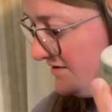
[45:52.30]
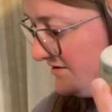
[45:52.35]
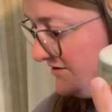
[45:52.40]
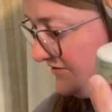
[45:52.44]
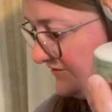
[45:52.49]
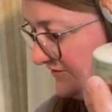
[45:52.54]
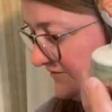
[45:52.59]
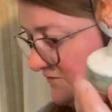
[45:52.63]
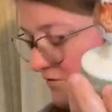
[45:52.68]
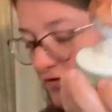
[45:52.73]

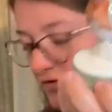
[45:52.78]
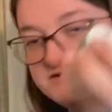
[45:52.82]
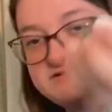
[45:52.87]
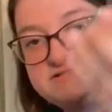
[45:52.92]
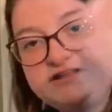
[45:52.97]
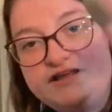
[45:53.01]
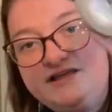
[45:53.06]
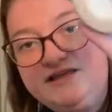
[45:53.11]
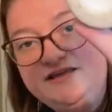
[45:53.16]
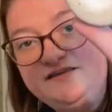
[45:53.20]
Because of
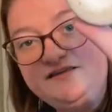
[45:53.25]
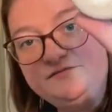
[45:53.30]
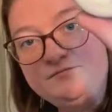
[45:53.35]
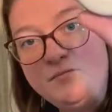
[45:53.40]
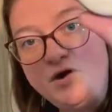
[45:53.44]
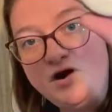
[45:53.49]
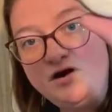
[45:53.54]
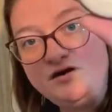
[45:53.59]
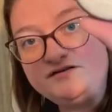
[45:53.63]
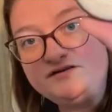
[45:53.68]
course, like he's
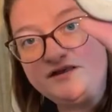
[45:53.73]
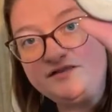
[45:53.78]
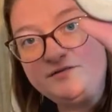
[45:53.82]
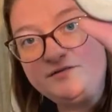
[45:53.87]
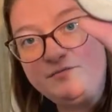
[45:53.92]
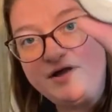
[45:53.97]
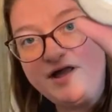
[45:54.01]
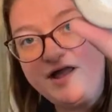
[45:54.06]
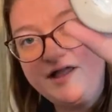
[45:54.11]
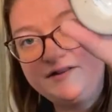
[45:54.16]
marked on
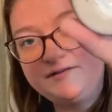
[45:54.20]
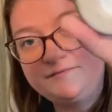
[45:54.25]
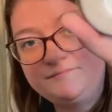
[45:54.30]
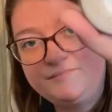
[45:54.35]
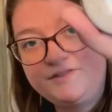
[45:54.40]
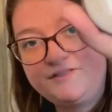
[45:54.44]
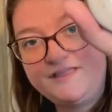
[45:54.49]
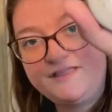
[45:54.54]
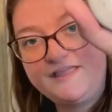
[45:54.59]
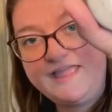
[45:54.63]
the
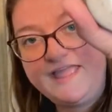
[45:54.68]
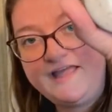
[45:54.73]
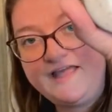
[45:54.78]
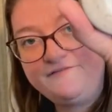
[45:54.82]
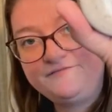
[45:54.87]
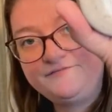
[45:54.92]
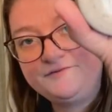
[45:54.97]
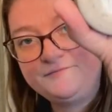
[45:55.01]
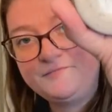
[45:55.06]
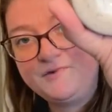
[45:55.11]
bottom, but like
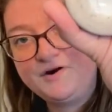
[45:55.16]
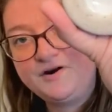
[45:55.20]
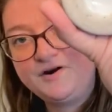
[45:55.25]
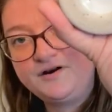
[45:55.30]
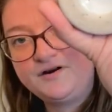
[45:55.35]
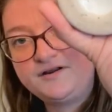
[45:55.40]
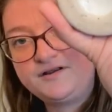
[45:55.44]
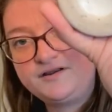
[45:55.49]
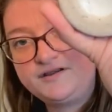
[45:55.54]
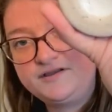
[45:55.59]
half the
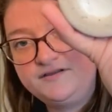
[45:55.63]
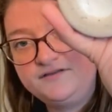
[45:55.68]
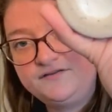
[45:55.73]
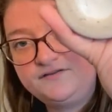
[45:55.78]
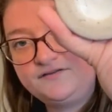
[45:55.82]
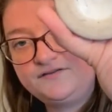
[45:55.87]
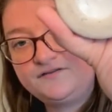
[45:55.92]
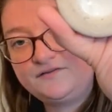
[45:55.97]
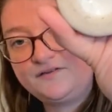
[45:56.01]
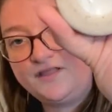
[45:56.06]
mark
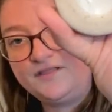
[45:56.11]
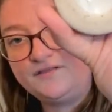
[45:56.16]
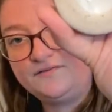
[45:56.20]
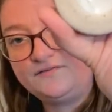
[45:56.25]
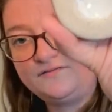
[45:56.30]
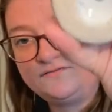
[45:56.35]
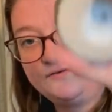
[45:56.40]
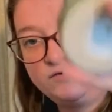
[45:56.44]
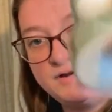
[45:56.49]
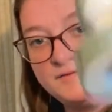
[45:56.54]
is like
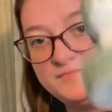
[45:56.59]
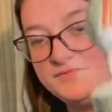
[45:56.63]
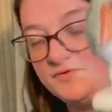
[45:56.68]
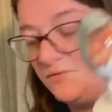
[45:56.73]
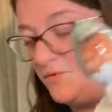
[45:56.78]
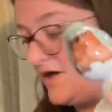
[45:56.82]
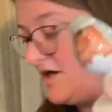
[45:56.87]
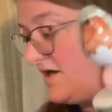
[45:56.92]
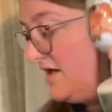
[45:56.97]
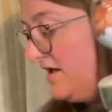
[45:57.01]
scrubbed
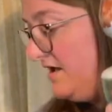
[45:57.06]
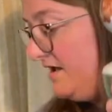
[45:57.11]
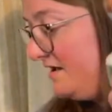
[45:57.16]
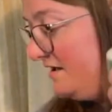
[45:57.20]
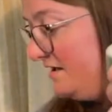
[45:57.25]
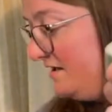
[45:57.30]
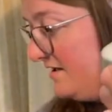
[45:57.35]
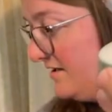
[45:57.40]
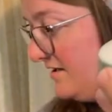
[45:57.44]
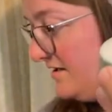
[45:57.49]
away.
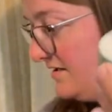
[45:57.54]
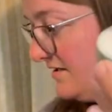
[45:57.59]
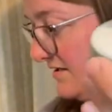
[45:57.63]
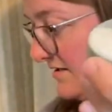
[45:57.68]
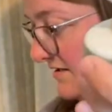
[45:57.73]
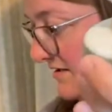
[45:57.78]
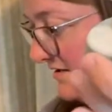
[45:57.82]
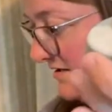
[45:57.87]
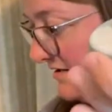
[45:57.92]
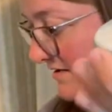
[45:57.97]

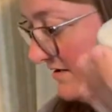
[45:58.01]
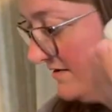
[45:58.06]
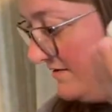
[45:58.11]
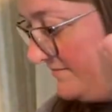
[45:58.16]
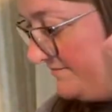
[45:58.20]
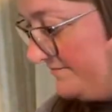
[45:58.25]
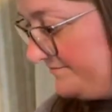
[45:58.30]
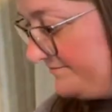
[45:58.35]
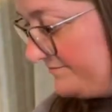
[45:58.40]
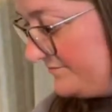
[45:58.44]

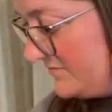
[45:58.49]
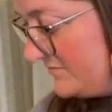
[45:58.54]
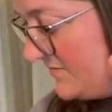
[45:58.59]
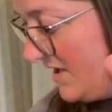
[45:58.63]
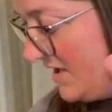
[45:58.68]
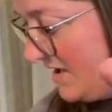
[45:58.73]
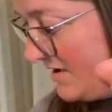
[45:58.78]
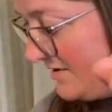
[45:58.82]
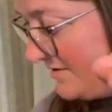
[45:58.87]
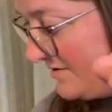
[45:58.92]

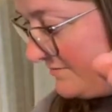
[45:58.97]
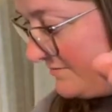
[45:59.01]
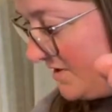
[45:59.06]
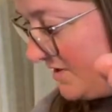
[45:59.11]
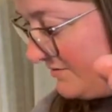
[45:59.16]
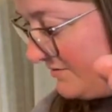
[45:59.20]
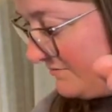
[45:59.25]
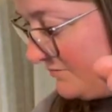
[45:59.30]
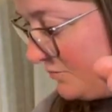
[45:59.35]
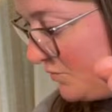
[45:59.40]

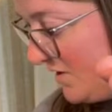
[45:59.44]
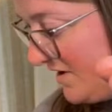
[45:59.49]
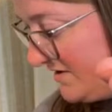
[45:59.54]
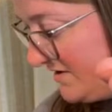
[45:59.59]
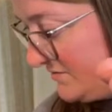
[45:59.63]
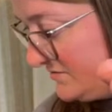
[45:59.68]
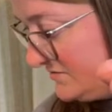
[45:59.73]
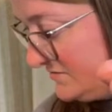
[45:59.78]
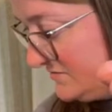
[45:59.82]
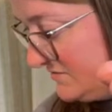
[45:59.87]

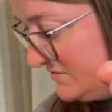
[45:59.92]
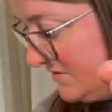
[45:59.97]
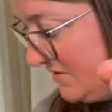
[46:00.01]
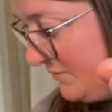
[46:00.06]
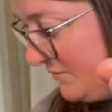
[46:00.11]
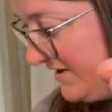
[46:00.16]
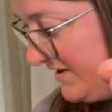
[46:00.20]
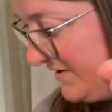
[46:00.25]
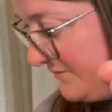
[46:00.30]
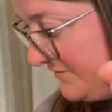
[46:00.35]
When
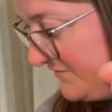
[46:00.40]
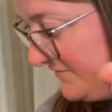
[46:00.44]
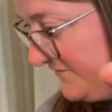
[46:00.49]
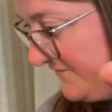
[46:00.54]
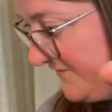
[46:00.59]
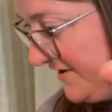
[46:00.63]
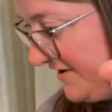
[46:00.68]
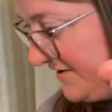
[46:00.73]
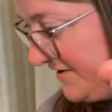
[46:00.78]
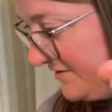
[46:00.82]
he was
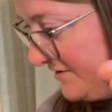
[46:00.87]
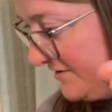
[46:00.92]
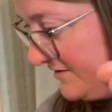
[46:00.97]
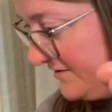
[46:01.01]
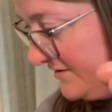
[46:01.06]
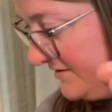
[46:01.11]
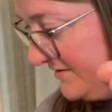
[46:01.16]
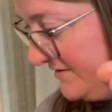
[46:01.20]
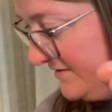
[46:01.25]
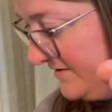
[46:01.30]

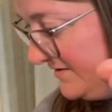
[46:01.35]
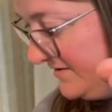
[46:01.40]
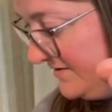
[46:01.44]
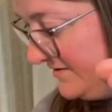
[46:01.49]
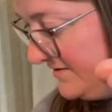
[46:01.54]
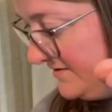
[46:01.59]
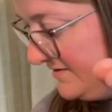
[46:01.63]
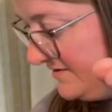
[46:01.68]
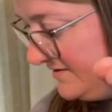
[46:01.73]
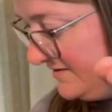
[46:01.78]
fired.
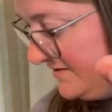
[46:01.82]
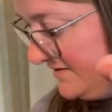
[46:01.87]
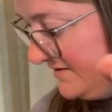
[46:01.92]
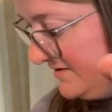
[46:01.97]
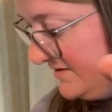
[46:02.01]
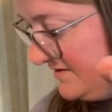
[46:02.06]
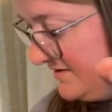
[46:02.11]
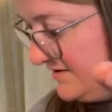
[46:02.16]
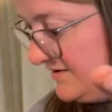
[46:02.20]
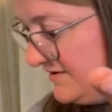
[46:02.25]

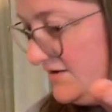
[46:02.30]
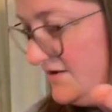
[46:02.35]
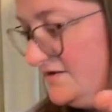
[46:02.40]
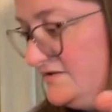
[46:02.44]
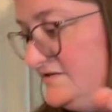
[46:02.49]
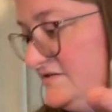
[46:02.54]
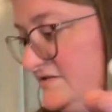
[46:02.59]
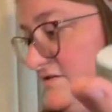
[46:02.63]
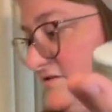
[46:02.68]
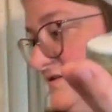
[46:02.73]

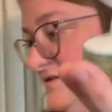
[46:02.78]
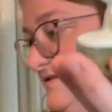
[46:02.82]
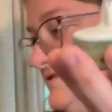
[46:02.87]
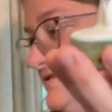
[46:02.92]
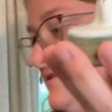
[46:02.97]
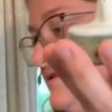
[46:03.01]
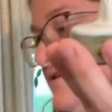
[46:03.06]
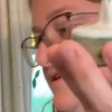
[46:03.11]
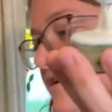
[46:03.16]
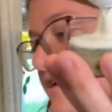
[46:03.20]
So
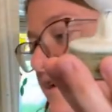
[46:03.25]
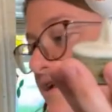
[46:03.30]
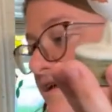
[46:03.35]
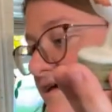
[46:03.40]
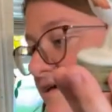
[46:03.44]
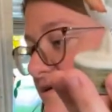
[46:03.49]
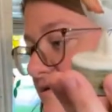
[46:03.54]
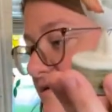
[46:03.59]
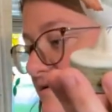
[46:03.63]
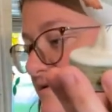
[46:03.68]
this guy
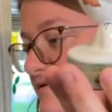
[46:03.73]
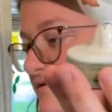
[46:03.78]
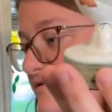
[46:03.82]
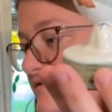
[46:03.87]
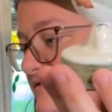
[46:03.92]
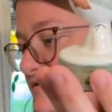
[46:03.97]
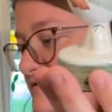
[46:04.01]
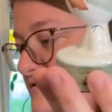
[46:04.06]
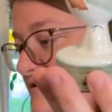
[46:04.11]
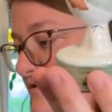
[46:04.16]

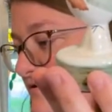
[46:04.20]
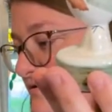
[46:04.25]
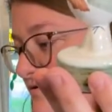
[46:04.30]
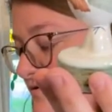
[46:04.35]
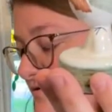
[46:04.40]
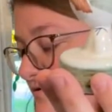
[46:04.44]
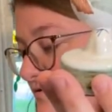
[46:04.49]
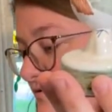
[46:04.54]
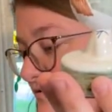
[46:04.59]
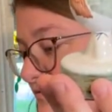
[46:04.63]
is,
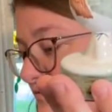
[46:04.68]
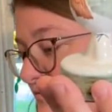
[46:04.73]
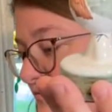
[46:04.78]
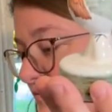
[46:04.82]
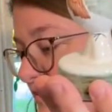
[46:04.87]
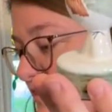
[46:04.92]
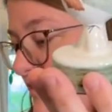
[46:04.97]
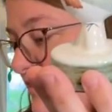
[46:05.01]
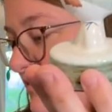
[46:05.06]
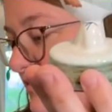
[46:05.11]

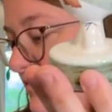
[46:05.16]
where